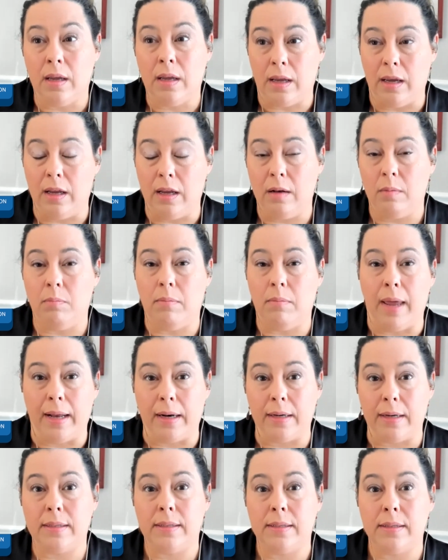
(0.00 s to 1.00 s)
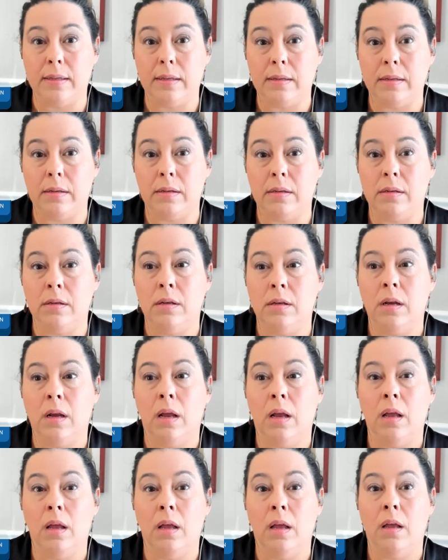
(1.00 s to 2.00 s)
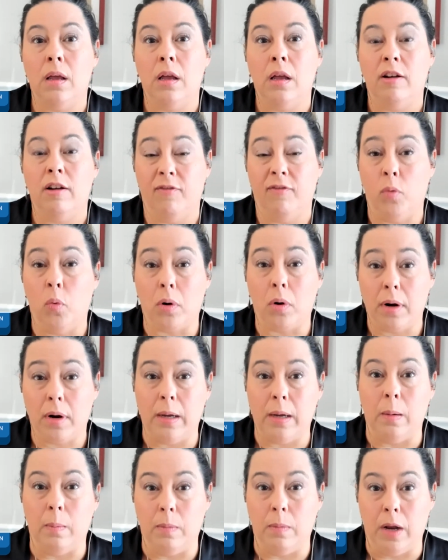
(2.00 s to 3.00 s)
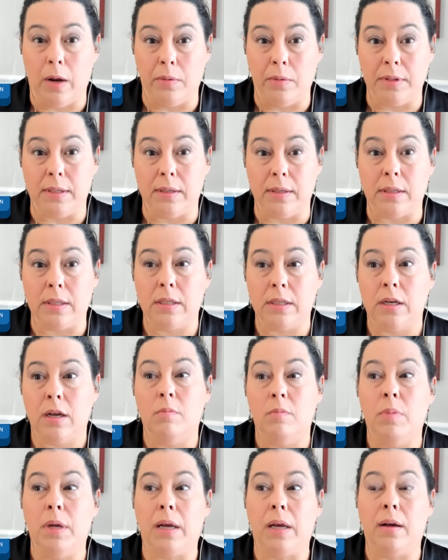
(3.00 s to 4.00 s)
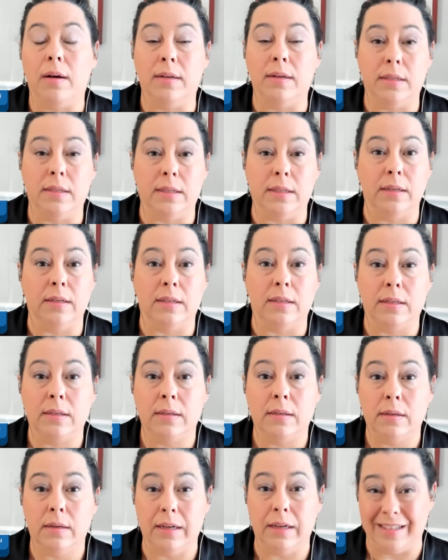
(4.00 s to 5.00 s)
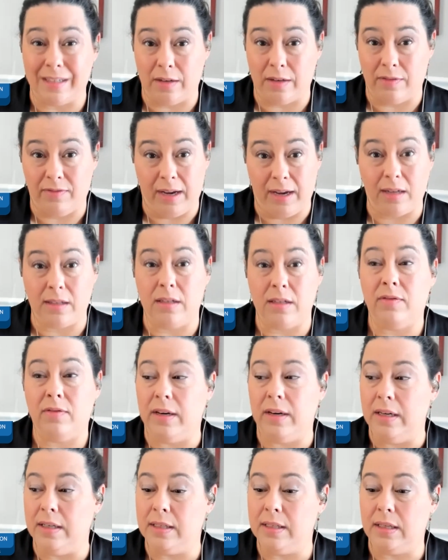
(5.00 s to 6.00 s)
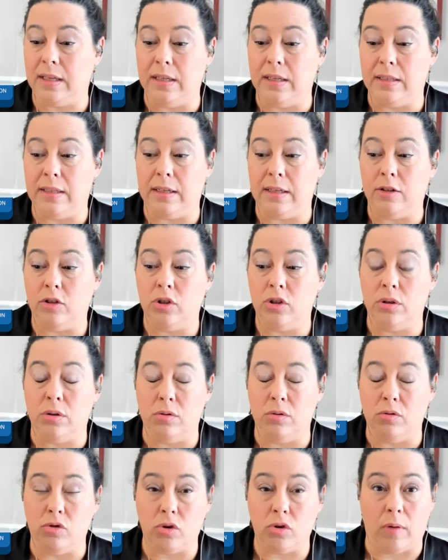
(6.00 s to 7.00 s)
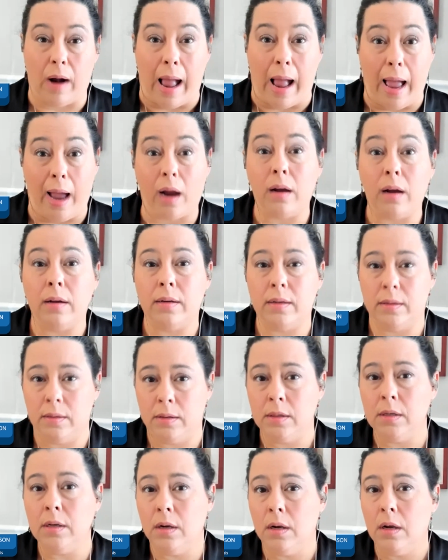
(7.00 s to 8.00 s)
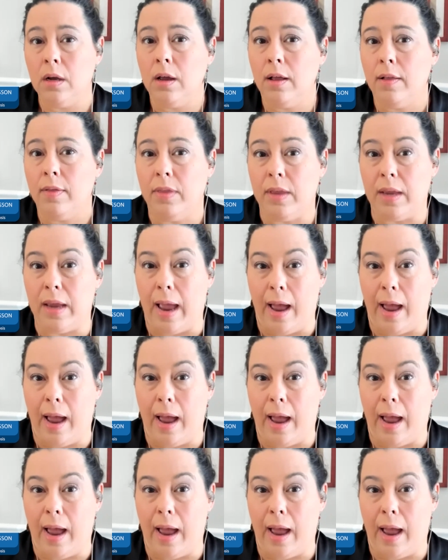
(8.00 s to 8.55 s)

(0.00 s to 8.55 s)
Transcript: in medicine for hypnosis because it's it's effective and it's easy to track the